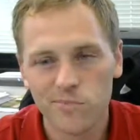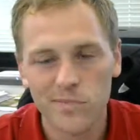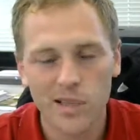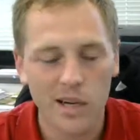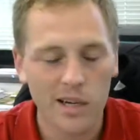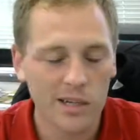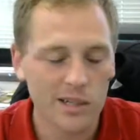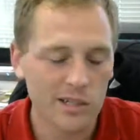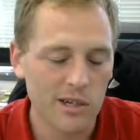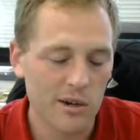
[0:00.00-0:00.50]

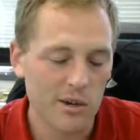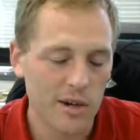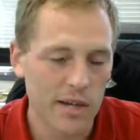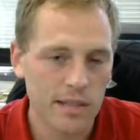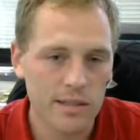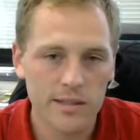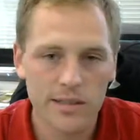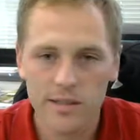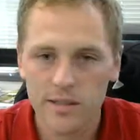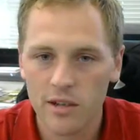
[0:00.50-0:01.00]
Dunkin'
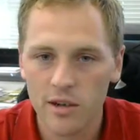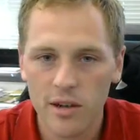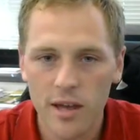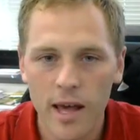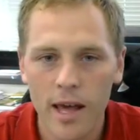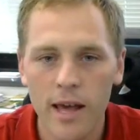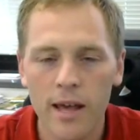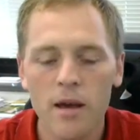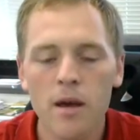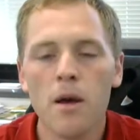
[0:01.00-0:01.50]
Donuts,
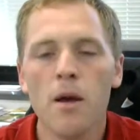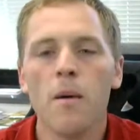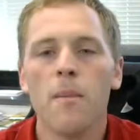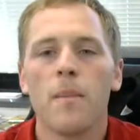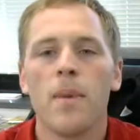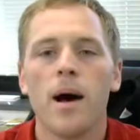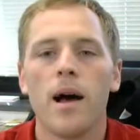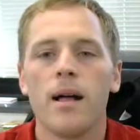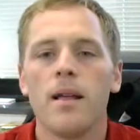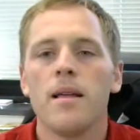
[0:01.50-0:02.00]
okay?
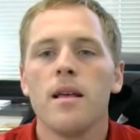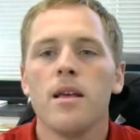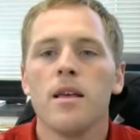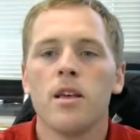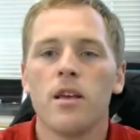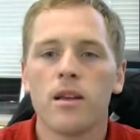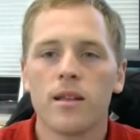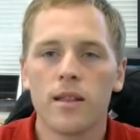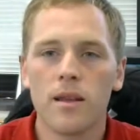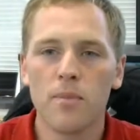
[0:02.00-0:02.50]
But
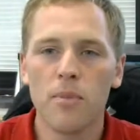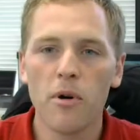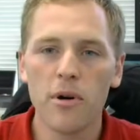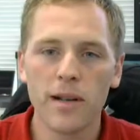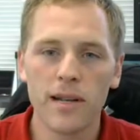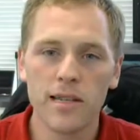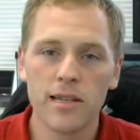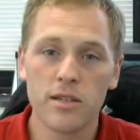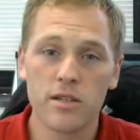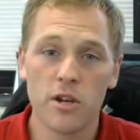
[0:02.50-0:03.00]
the
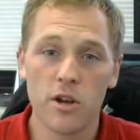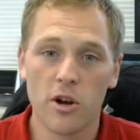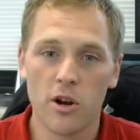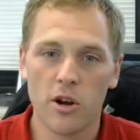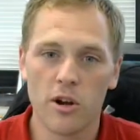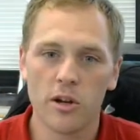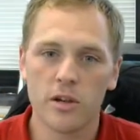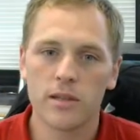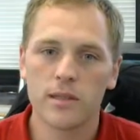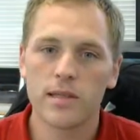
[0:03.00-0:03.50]
point is
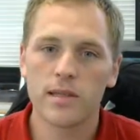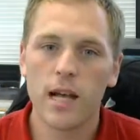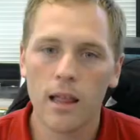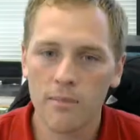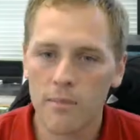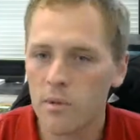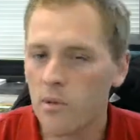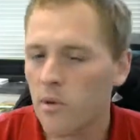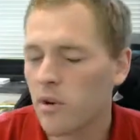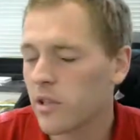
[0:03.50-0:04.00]
you're
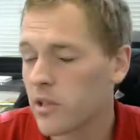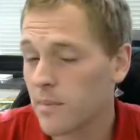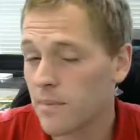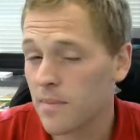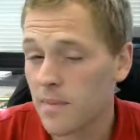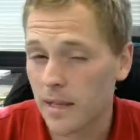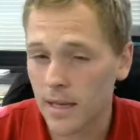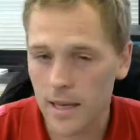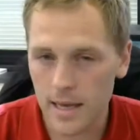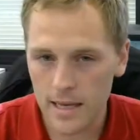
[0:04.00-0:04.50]
telling me where
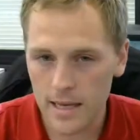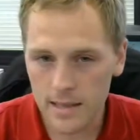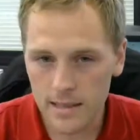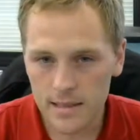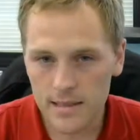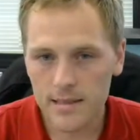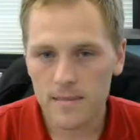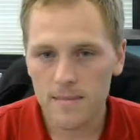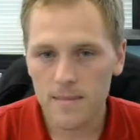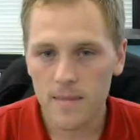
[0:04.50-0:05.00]
something
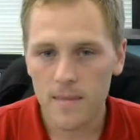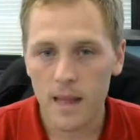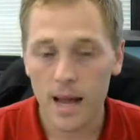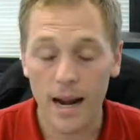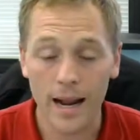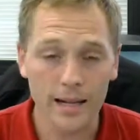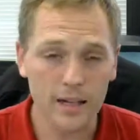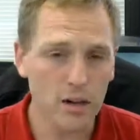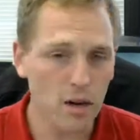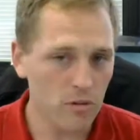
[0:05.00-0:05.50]
is that
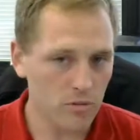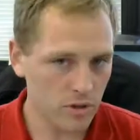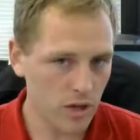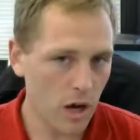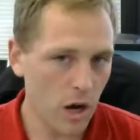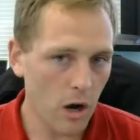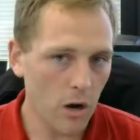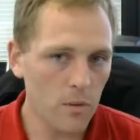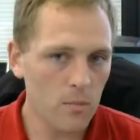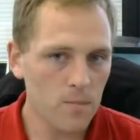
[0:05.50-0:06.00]
I don't
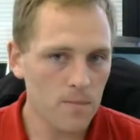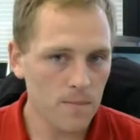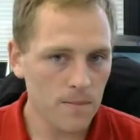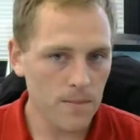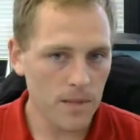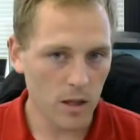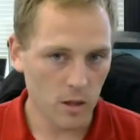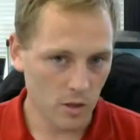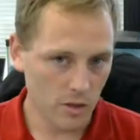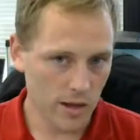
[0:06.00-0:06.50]
know
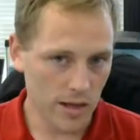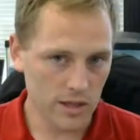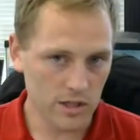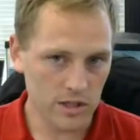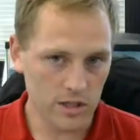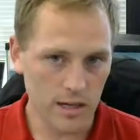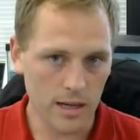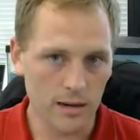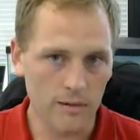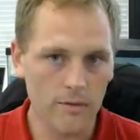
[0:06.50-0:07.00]
the
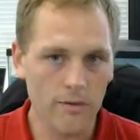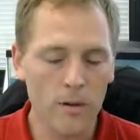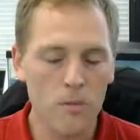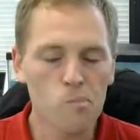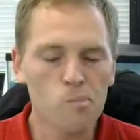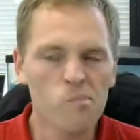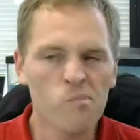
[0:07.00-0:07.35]
location of.